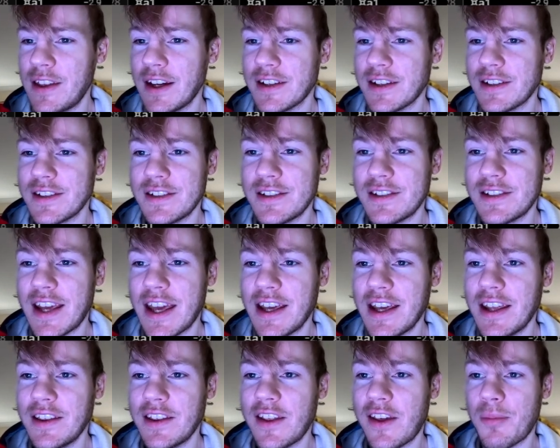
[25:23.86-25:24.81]
taking
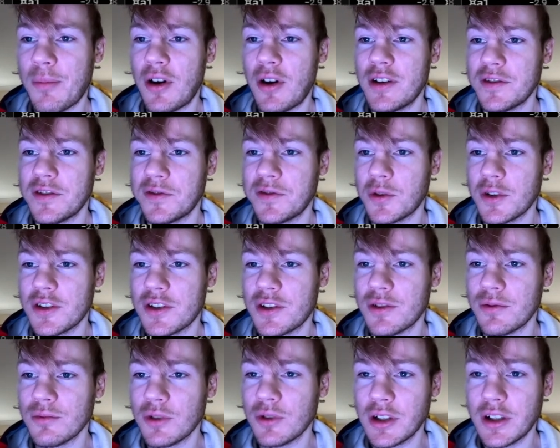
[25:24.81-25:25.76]
this pawn to force the
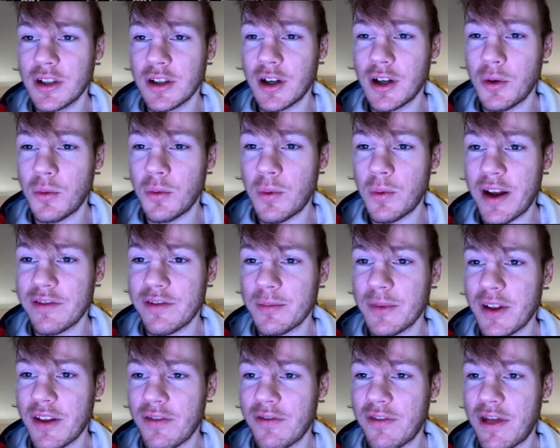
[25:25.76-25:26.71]
rook away from this
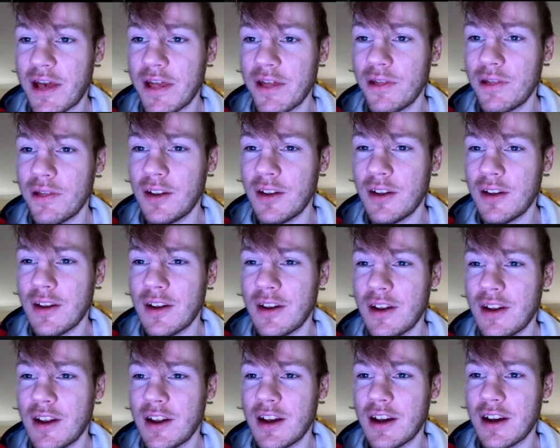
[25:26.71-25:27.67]
file
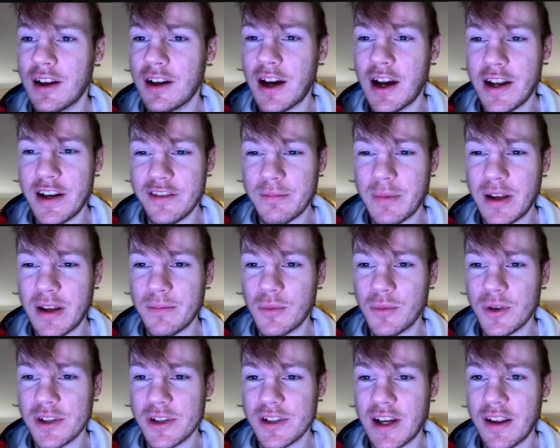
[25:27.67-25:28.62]
kind of made more
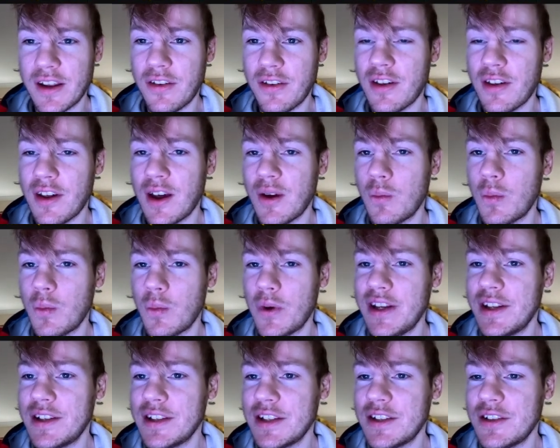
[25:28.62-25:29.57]
sense. When he
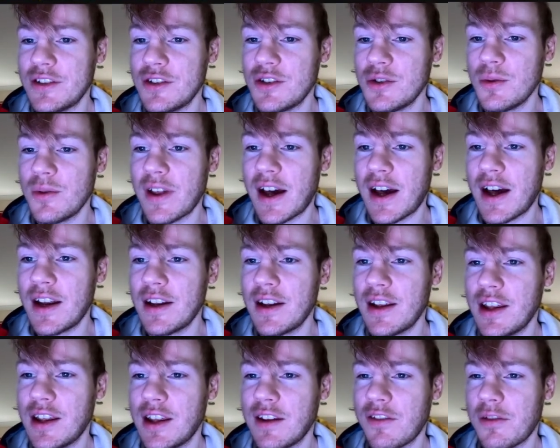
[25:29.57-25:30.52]
didn't do that, it
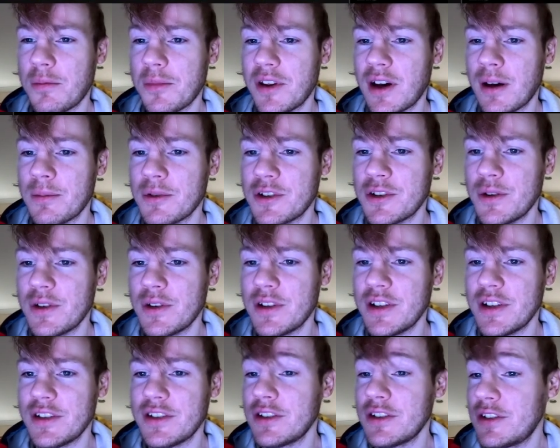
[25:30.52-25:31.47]
gives me the opportunity
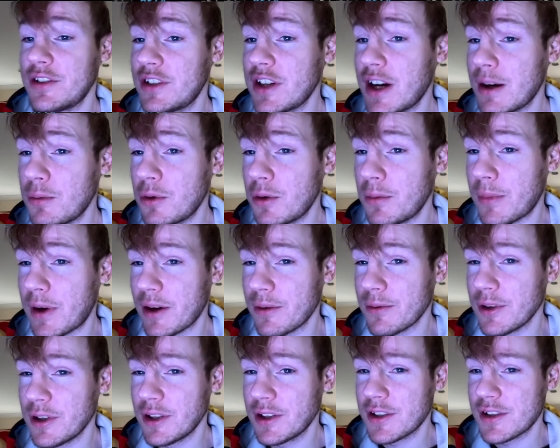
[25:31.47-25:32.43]
to double my
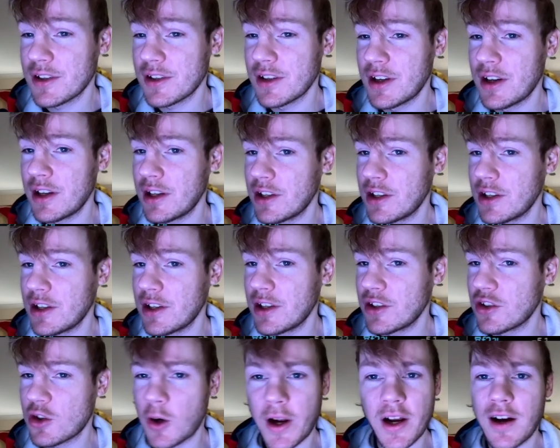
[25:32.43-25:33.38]
rooks, trade
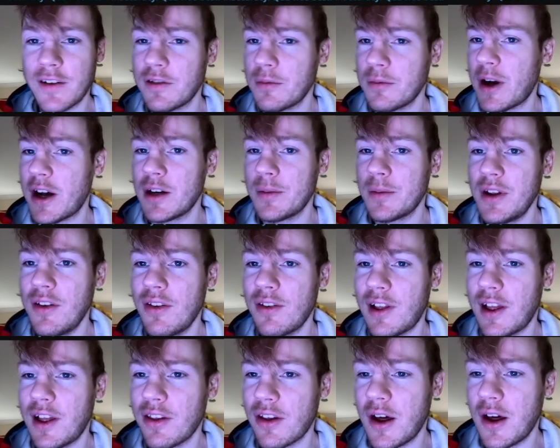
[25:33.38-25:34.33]
off a minor piece, let's
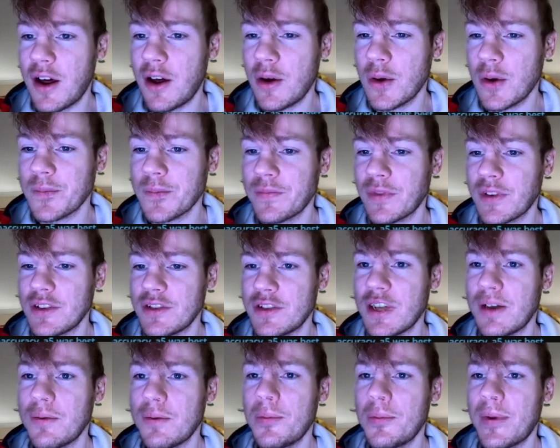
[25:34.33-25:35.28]
go.
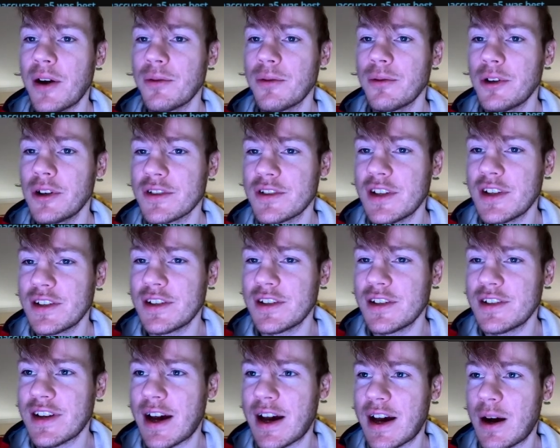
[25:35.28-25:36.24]
Double my rooks. This is
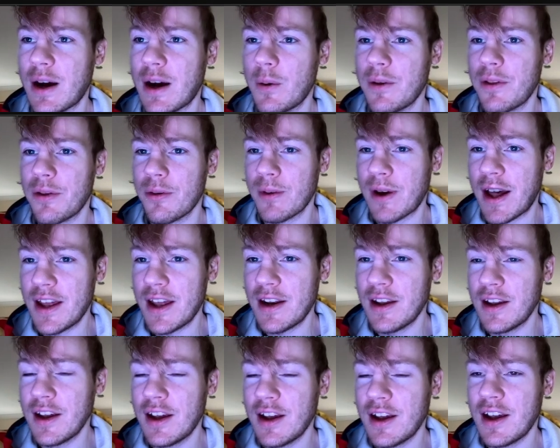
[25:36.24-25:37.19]
now a threat,
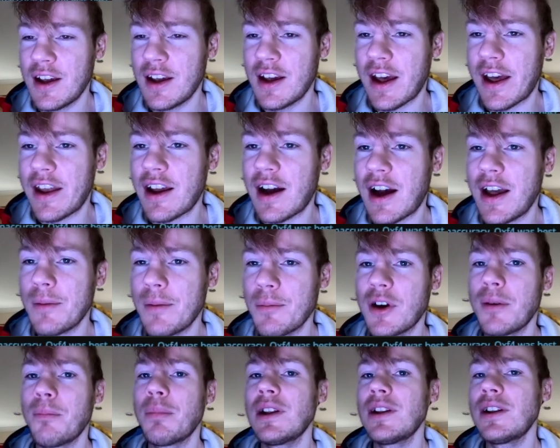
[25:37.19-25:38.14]
and I am
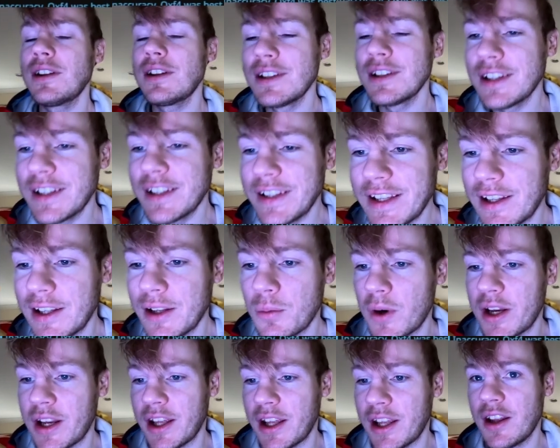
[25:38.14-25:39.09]
completely
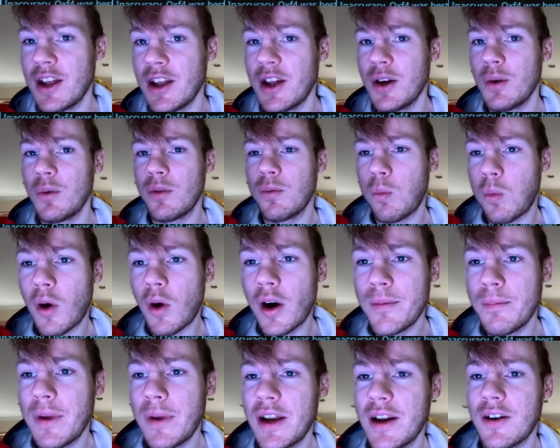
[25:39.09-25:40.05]
winning with 1
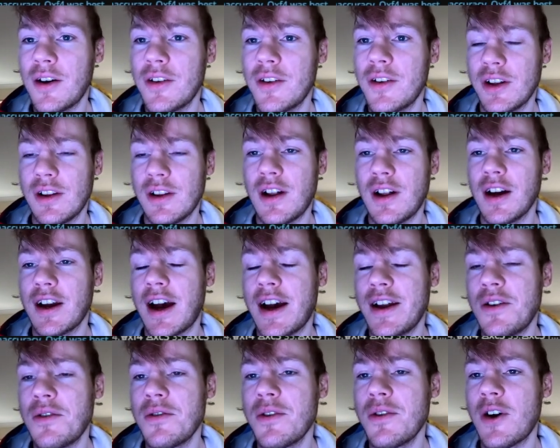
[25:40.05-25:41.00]
minute on the clock. I don't
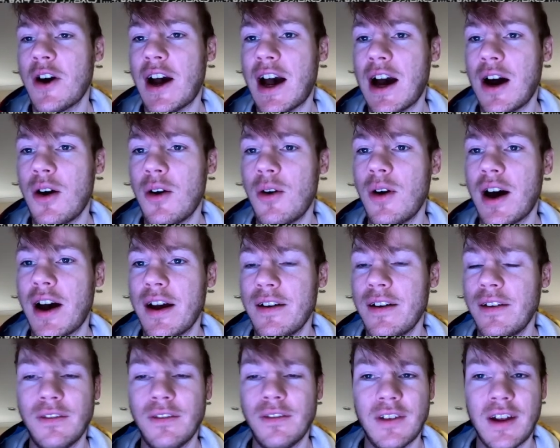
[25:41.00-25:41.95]
know how I
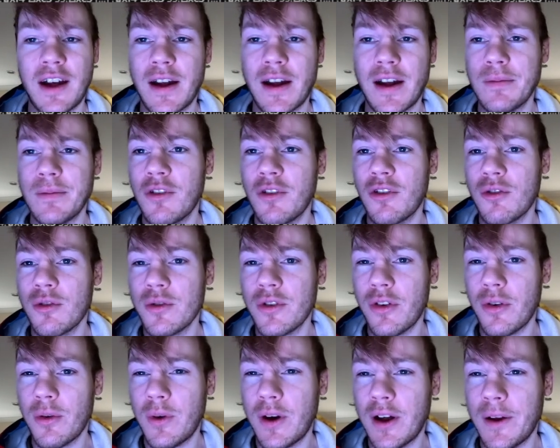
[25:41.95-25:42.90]
screw this
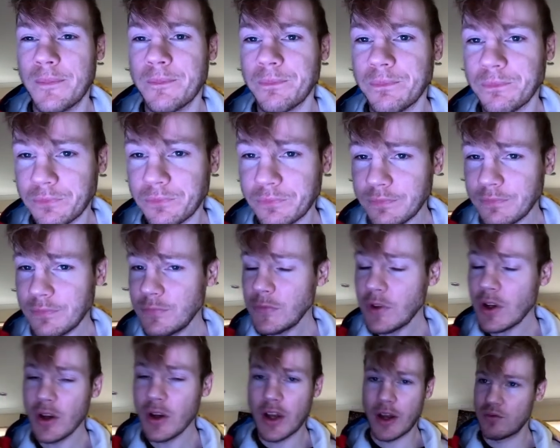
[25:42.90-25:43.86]
away.
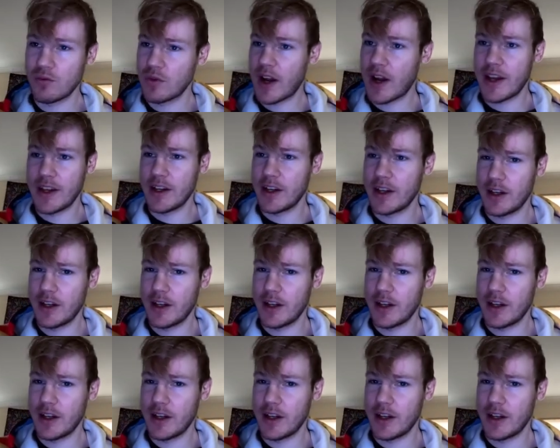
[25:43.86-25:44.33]
And right here,